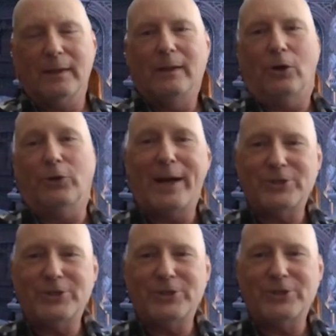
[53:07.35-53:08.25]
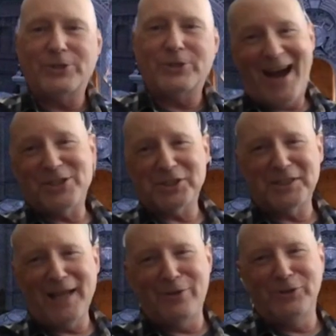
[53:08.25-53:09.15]
although I just I just
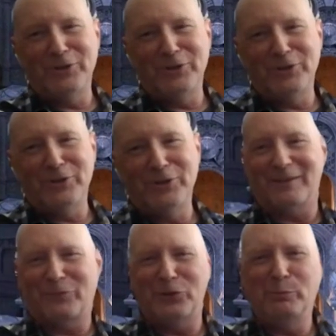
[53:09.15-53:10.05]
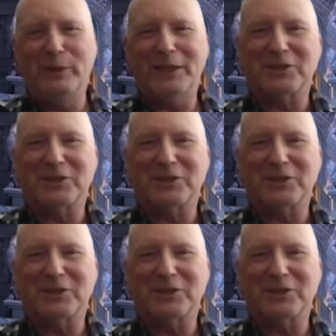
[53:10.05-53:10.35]
now noticed a, uh, a few minutes